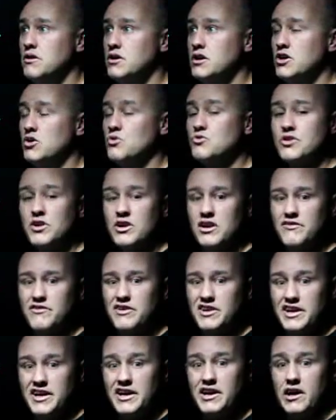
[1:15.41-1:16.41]
He also lived in
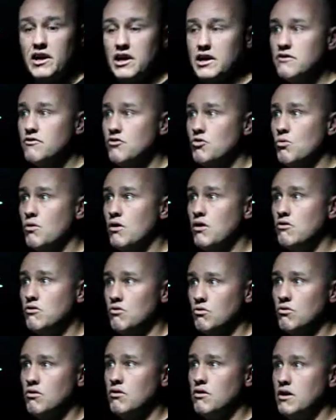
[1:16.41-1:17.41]
Italy for a while,
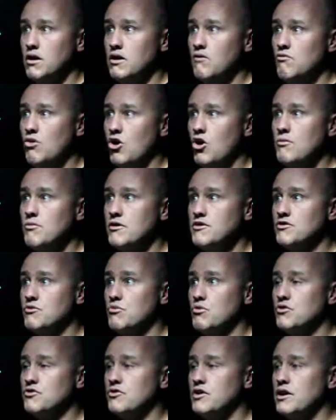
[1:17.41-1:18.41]
or Rome as it
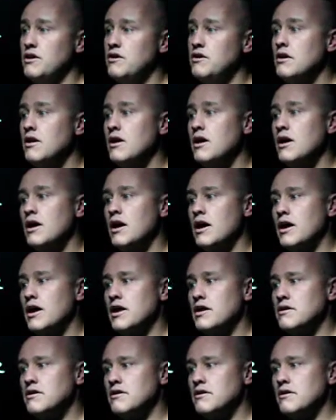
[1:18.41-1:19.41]
was then,
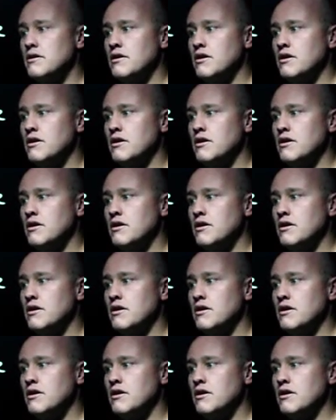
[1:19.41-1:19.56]
and